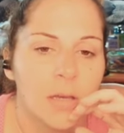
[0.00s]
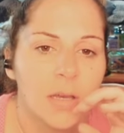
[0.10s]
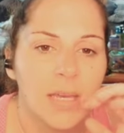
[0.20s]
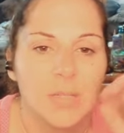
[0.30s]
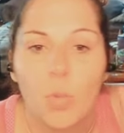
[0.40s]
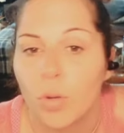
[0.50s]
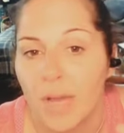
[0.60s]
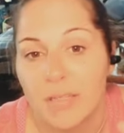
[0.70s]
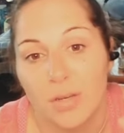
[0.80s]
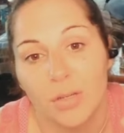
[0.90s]
is more
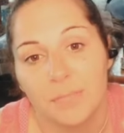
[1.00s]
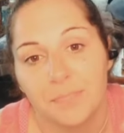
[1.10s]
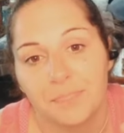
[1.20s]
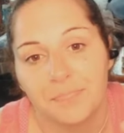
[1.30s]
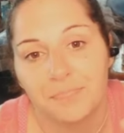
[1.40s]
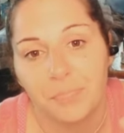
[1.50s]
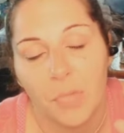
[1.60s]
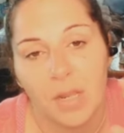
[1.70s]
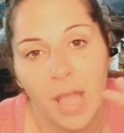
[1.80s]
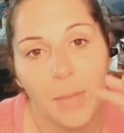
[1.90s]
mental
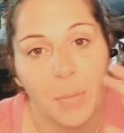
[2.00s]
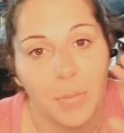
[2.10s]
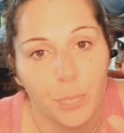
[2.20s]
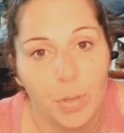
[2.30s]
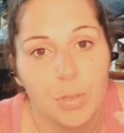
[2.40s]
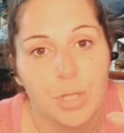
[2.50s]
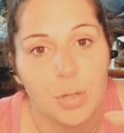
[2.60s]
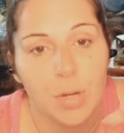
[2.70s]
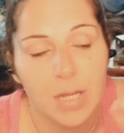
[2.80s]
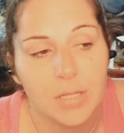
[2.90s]
I'm gonna be real with
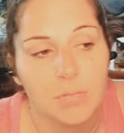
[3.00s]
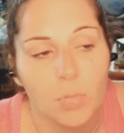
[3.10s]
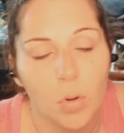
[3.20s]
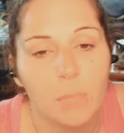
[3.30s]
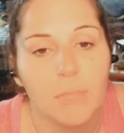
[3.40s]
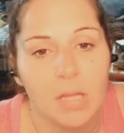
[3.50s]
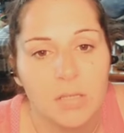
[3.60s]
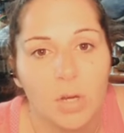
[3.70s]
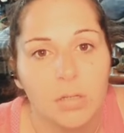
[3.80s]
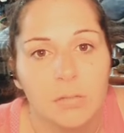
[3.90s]
you, it is more
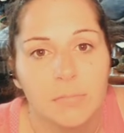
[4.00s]
mental.